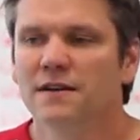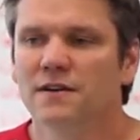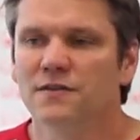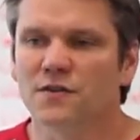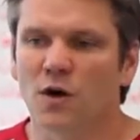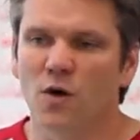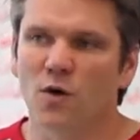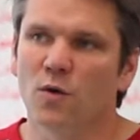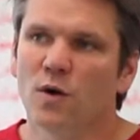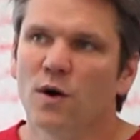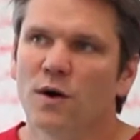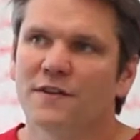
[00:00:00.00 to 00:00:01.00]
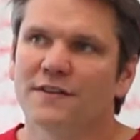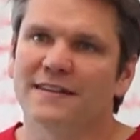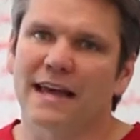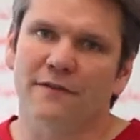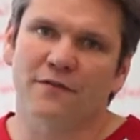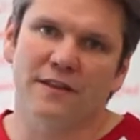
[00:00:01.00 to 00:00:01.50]
So the
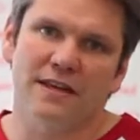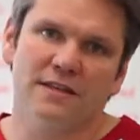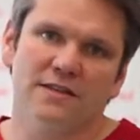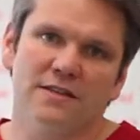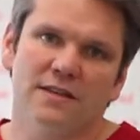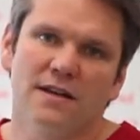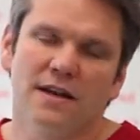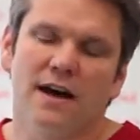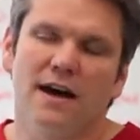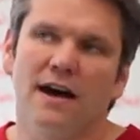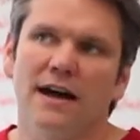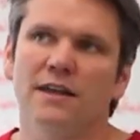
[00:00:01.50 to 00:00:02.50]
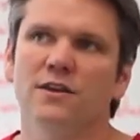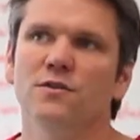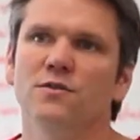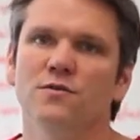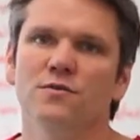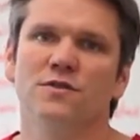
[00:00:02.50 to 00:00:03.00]
setup for this, I
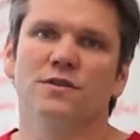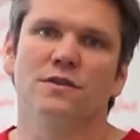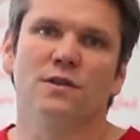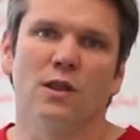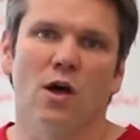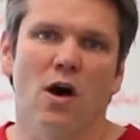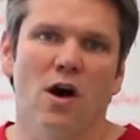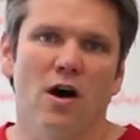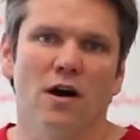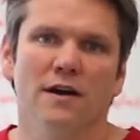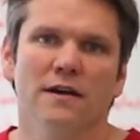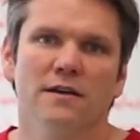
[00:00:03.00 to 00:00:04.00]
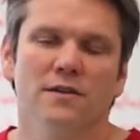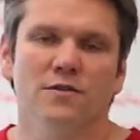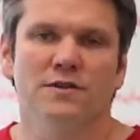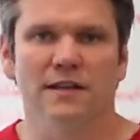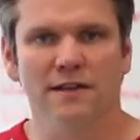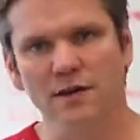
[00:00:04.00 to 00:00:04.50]
use long
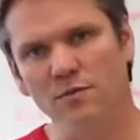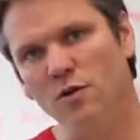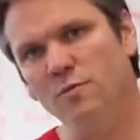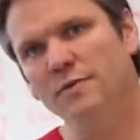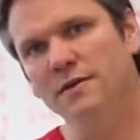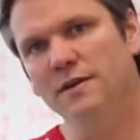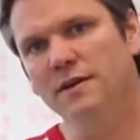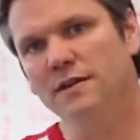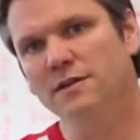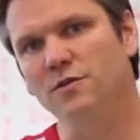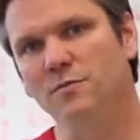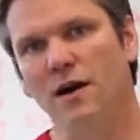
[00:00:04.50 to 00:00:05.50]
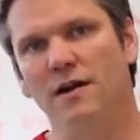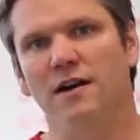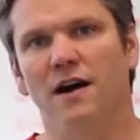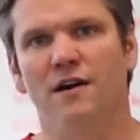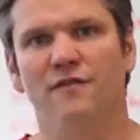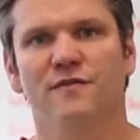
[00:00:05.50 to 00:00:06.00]
utility rope to mark
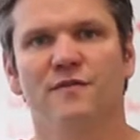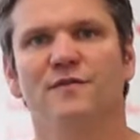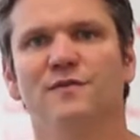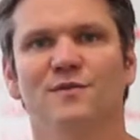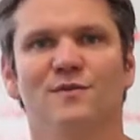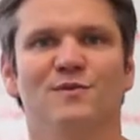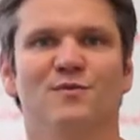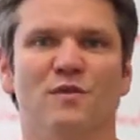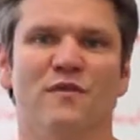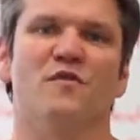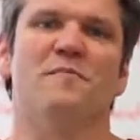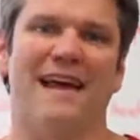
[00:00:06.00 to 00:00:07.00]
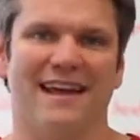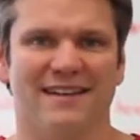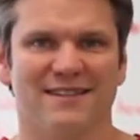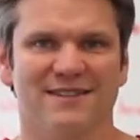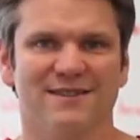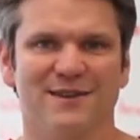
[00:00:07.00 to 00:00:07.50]
off
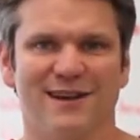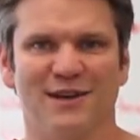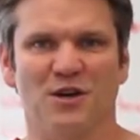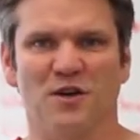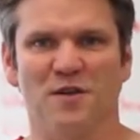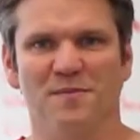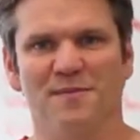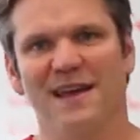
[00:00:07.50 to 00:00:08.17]
riverbanks, I call them.